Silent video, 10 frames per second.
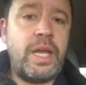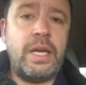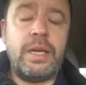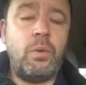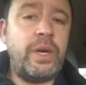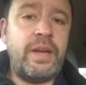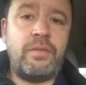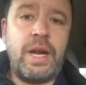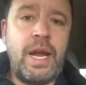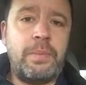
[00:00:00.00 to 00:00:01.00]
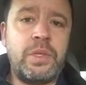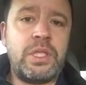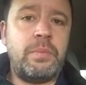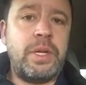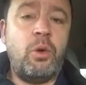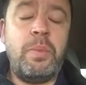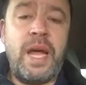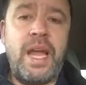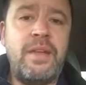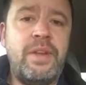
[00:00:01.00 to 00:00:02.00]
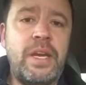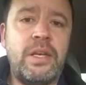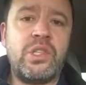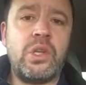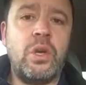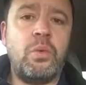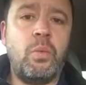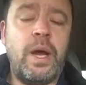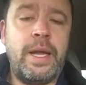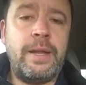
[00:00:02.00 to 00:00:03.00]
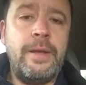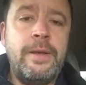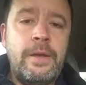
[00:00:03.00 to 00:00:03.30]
killing whatever it happens to be, or behaving in a certain way,